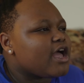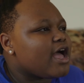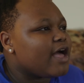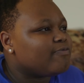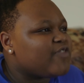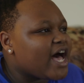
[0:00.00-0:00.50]

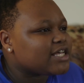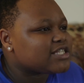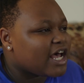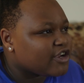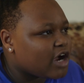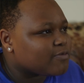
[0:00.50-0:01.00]
And that's
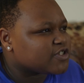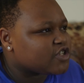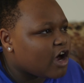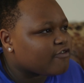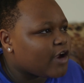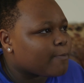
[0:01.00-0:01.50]
how y'all
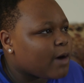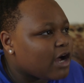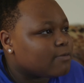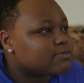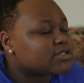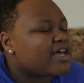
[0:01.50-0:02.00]
resolve y'all
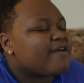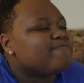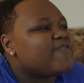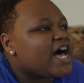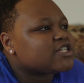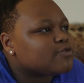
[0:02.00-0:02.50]
problems. And
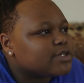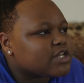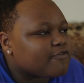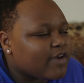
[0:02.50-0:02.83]
that's the reason our